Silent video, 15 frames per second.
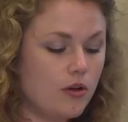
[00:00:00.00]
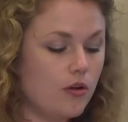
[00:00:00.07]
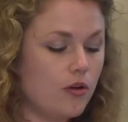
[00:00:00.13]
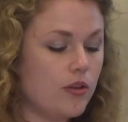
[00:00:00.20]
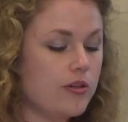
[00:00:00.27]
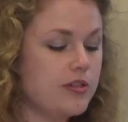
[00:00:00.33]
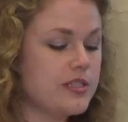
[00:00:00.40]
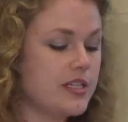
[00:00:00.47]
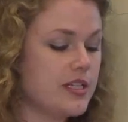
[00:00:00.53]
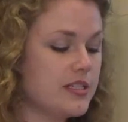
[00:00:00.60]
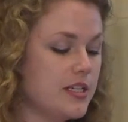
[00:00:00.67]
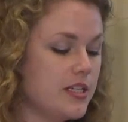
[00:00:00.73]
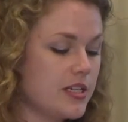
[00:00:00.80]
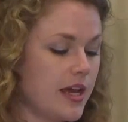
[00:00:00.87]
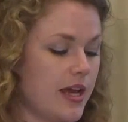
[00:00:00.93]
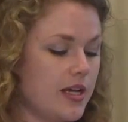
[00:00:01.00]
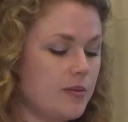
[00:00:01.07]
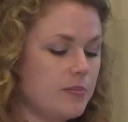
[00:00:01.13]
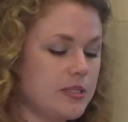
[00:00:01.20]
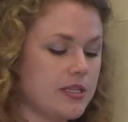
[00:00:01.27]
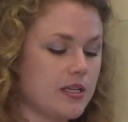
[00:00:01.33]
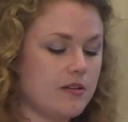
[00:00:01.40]
Although 60 to
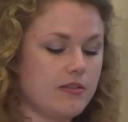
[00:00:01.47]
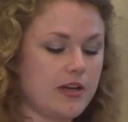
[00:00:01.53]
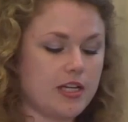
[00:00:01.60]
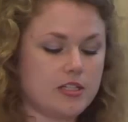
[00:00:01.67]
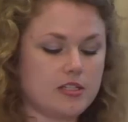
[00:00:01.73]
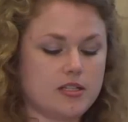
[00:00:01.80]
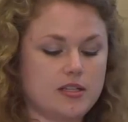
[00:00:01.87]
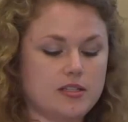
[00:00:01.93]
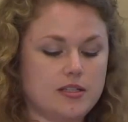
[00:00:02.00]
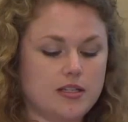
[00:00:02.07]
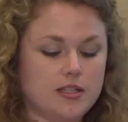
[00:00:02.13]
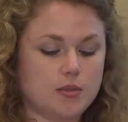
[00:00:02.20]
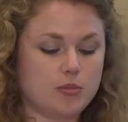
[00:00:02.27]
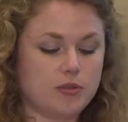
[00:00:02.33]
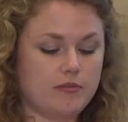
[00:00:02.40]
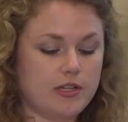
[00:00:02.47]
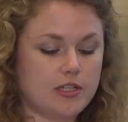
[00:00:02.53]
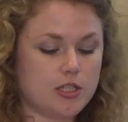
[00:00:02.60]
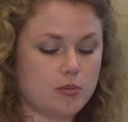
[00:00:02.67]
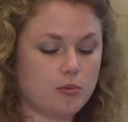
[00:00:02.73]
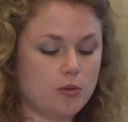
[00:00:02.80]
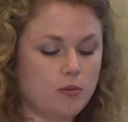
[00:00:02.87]
80% of HCCs are
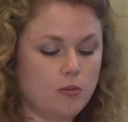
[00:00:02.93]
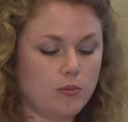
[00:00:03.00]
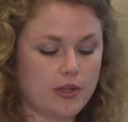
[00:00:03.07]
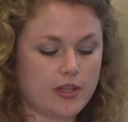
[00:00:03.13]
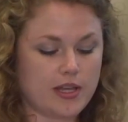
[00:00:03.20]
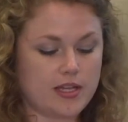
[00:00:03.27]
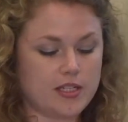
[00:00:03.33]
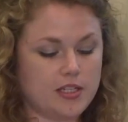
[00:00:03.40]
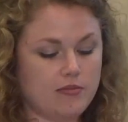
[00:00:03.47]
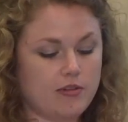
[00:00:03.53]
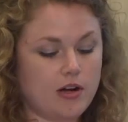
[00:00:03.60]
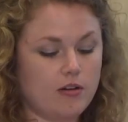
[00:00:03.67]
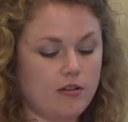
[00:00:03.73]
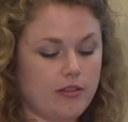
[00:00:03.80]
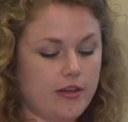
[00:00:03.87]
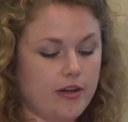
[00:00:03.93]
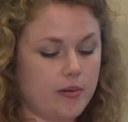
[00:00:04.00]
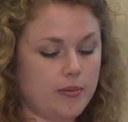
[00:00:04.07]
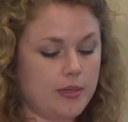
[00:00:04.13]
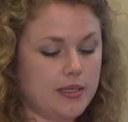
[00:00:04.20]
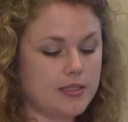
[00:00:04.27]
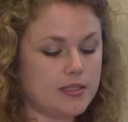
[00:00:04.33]
preventable with antiviral
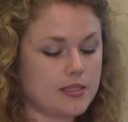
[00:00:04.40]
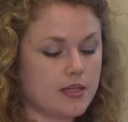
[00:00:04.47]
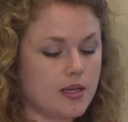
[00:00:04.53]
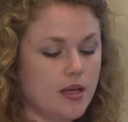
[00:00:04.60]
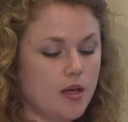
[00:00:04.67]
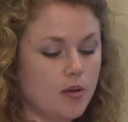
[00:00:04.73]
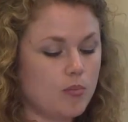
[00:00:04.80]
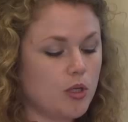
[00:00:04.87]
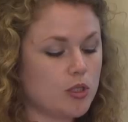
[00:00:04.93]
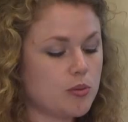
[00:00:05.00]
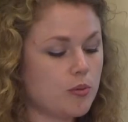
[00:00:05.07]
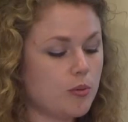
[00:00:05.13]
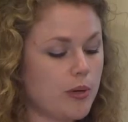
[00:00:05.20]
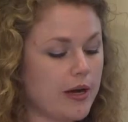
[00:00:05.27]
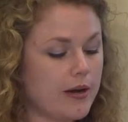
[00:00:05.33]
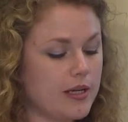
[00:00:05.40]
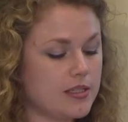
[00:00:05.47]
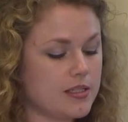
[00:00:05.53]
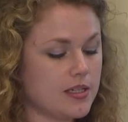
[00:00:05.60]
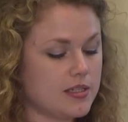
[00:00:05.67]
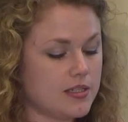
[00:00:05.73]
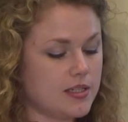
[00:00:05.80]
therapies, multiple
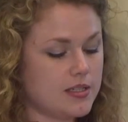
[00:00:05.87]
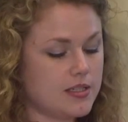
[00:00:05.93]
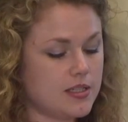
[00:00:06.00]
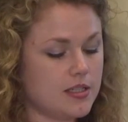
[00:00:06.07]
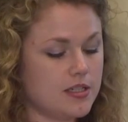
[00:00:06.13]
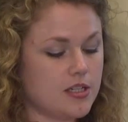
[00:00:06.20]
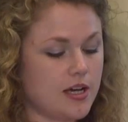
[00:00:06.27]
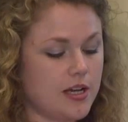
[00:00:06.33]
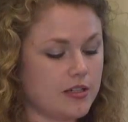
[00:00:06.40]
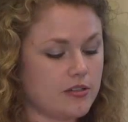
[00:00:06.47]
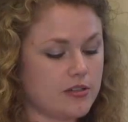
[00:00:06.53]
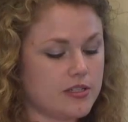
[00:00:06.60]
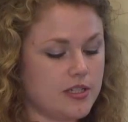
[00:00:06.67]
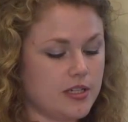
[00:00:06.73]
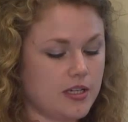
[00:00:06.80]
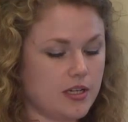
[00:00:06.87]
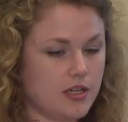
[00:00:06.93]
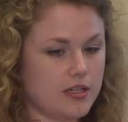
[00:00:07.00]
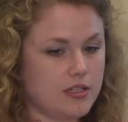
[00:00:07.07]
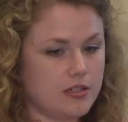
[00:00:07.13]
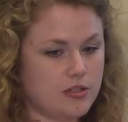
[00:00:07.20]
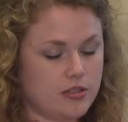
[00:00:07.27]
barriers exist in the diagnostic
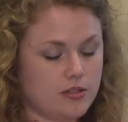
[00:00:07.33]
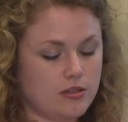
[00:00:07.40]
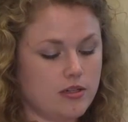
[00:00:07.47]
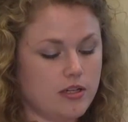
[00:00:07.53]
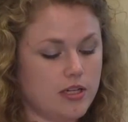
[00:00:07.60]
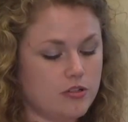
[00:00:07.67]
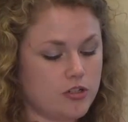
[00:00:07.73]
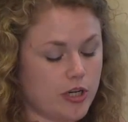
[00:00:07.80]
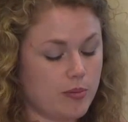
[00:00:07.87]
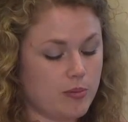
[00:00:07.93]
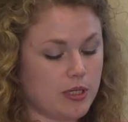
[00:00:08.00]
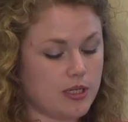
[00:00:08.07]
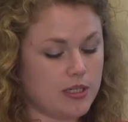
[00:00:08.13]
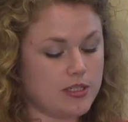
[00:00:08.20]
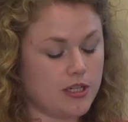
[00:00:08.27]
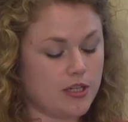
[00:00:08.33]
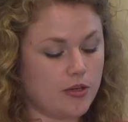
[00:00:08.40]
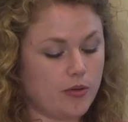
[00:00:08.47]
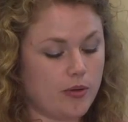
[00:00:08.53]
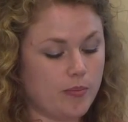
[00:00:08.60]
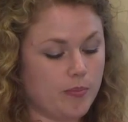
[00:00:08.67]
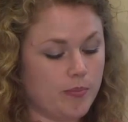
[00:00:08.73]
and treatment
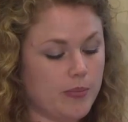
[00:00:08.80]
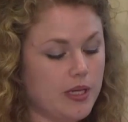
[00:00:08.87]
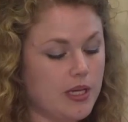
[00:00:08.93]
continuum.